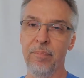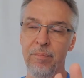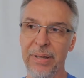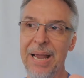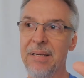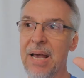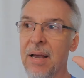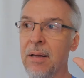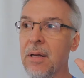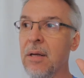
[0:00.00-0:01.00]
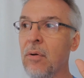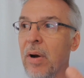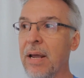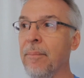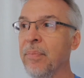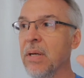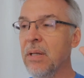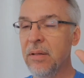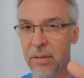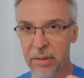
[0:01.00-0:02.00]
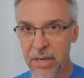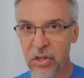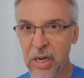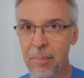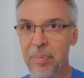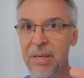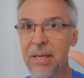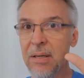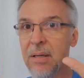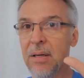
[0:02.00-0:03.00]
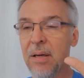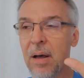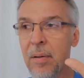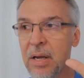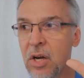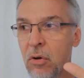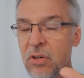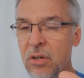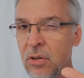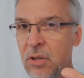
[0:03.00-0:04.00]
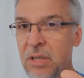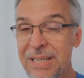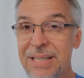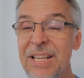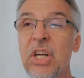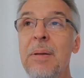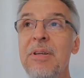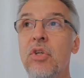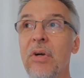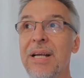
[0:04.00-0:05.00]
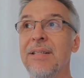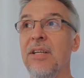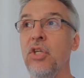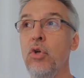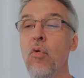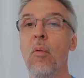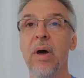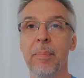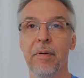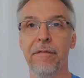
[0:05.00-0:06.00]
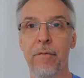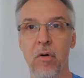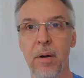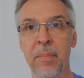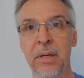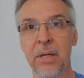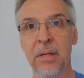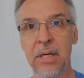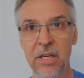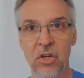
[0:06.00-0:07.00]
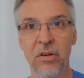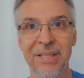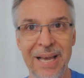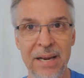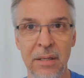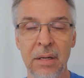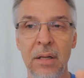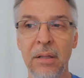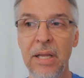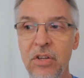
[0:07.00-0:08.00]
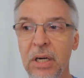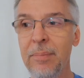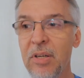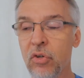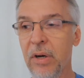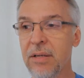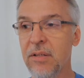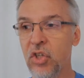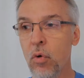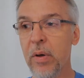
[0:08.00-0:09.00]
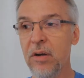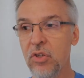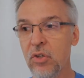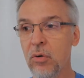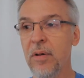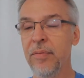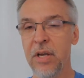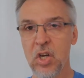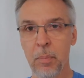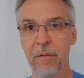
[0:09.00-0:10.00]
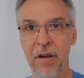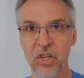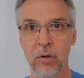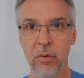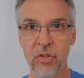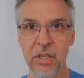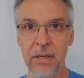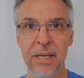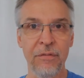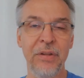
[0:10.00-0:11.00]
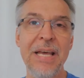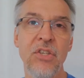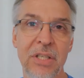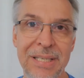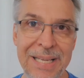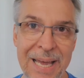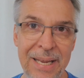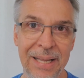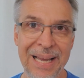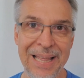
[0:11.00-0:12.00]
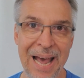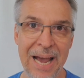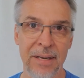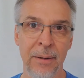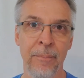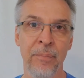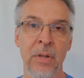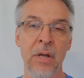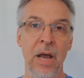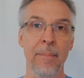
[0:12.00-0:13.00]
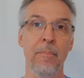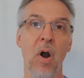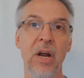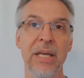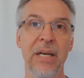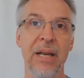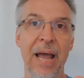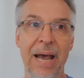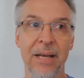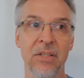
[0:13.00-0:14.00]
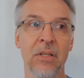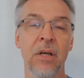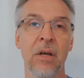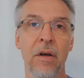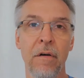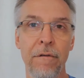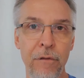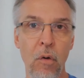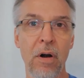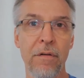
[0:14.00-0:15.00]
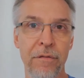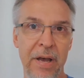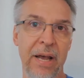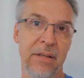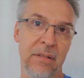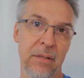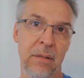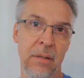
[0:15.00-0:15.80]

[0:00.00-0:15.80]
blank deck, right? These are going to be, you know, these are going to be tricks that you'll want to perform in your set. These are going to be tricks that you'll want to do in your professional routine. If they had just said it like that and marketed it as four effects